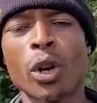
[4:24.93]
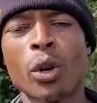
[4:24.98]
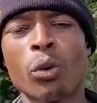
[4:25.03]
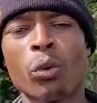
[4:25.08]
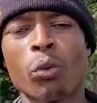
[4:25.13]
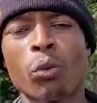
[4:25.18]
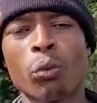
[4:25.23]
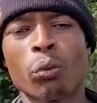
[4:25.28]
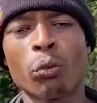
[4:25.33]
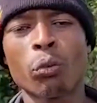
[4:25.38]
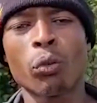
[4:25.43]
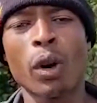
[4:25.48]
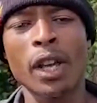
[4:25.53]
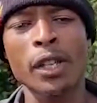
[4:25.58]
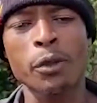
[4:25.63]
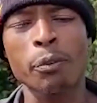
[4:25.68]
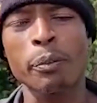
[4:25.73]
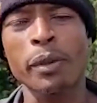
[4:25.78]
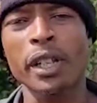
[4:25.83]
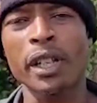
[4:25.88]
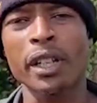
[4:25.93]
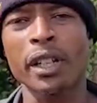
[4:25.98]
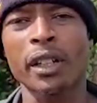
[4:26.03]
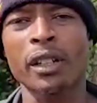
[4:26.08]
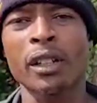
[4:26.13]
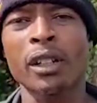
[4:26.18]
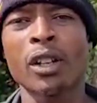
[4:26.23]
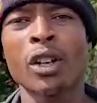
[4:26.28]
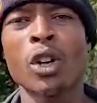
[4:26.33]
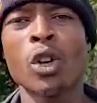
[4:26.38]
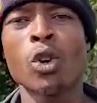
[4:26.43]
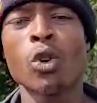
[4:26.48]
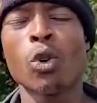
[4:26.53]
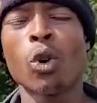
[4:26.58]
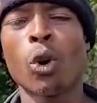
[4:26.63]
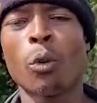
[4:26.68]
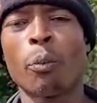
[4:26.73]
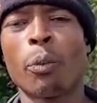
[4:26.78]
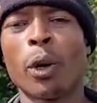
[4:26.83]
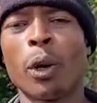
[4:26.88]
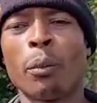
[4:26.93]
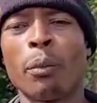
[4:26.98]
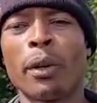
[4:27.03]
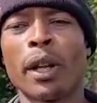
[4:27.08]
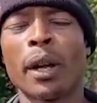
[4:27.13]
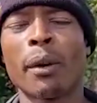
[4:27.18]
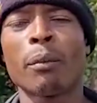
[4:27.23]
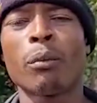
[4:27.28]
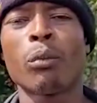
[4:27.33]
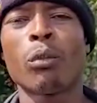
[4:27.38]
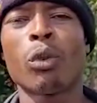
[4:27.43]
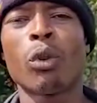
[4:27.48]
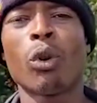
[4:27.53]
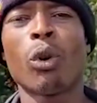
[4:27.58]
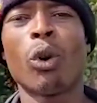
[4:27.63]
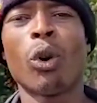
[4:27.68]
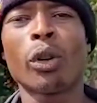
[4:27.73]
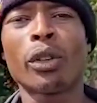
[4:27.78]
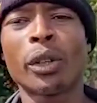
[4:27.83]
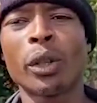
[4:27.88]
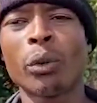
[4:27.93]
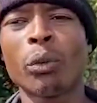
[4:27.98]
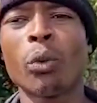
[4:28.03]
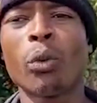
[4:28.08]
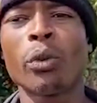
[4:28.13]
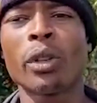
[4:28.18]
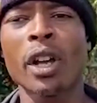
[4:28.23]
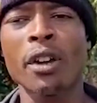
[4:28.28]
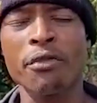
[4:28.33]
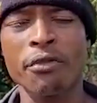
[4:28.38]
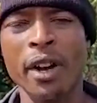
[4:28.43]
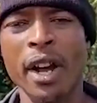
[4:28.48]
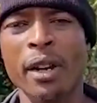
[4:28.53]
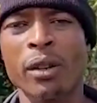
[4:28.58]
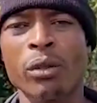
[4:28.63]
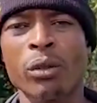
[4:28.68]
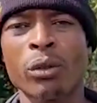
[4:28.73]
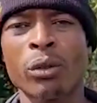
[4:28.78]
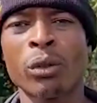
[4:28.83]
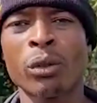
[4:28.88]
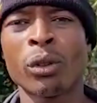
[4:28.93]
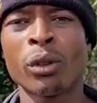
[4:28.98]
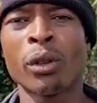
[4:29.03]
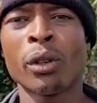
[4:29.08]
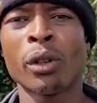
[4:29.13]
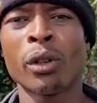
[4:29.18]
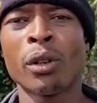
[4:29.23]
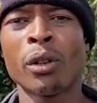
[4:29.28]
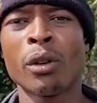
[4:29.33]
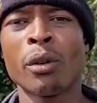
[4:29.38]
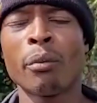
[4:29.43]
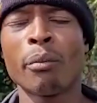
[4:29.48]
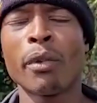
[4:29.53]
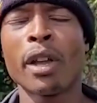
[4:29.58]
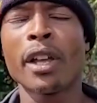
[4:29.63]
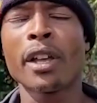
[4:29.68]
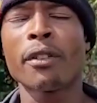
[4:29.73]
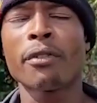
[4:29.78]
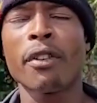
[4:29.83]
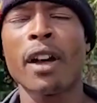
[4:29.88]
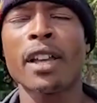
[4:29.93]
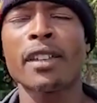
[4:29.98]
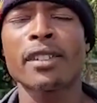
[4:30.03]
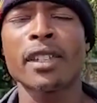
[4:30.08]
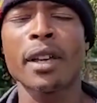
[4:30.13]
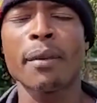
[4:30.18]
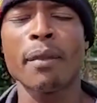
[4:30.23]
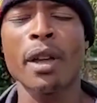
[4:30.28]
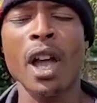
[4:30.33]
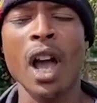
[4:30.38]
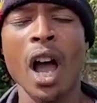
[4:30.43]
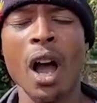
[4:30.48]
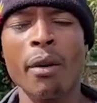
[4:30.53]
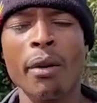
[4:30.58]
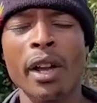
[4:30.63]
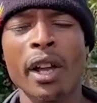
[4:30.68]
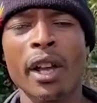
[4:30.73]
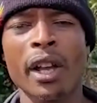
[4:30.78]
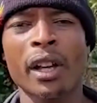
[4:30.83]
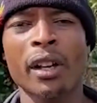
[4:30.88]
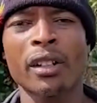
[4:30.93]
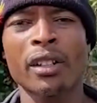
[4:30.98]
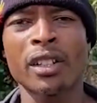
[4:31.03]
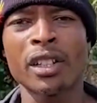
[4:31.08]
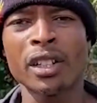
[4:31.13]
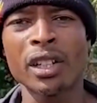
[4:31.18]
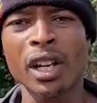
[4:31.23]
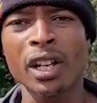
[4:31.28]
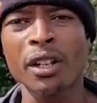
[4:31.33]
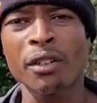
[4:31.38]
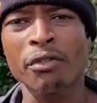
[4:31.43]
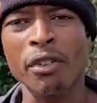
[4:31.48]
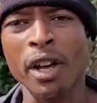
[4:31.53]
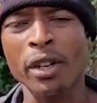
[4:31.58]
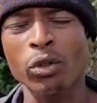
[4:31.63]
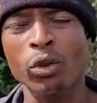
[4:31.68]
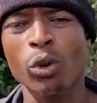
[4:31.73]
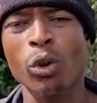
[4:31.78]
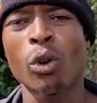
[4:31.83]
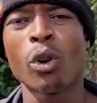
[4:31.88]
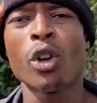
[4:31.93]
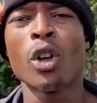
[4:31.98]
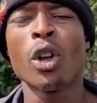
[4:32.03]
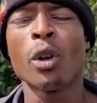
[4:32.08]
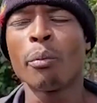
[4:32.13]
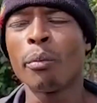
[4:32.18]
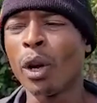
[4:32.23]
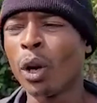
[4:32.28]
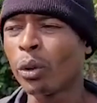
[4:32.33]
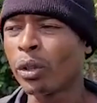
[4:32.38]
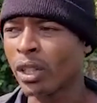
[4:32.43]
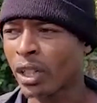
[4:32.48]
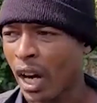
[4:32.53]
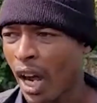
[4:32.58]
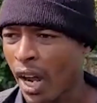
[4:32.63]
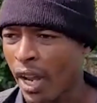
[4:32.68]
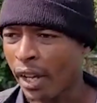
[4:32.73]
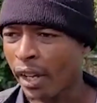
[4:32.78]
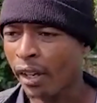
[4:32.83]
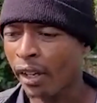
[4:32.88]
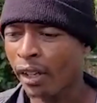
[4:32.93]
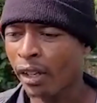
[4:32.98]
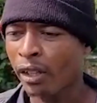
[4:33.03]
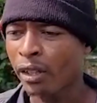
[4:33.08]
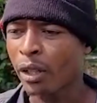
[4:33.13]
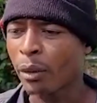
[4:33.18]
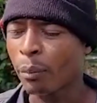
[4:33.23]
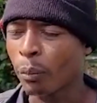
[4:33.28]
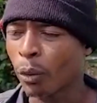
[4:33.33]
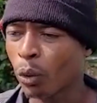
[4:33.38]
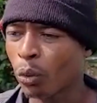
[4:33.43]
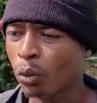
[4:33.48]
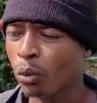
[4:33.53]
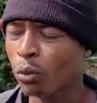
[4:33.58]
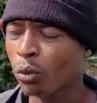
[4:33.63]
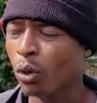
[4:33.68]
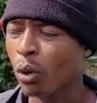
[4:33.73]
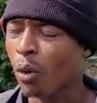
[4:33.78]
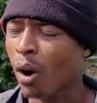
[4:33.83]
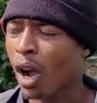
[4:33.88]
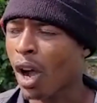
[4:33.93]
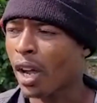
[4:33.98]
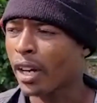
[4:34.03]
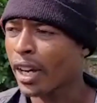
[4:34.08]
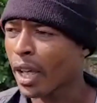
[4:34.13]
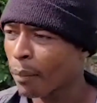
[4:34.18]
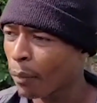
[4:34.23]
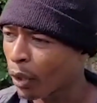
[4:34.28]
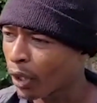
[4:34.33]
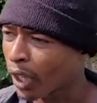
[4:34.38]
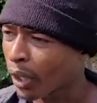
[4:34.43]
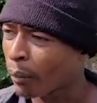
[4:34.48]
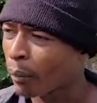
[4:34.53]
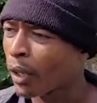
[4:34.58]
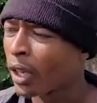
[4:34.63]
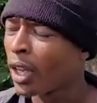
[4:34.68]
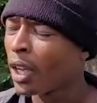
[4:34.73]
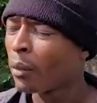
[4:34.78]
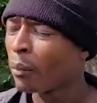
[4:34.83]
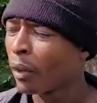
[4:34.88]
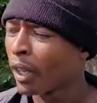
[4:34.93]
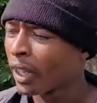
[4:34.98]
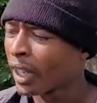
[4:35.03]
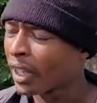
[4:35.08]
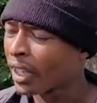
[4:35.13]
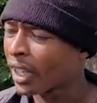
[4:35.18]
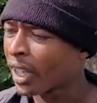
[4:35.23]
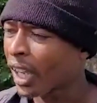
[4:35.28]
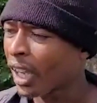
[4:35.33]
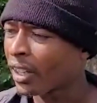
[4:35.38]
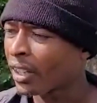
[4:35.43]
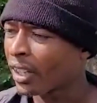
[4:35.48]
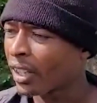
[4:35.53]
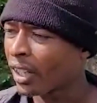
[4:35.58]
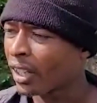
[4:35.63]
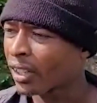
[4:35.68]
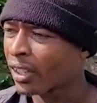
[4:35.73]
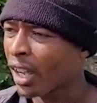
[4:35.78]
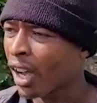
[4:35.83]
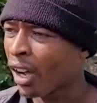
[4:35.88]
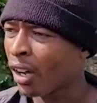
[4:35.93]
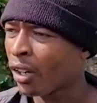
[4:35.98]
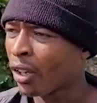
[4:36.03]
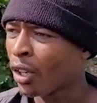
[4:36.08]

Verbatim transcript: It would be nice to make people who want to join us to do so. If I say me how tinday define so, may try the put so our neighbor them, may they can the inter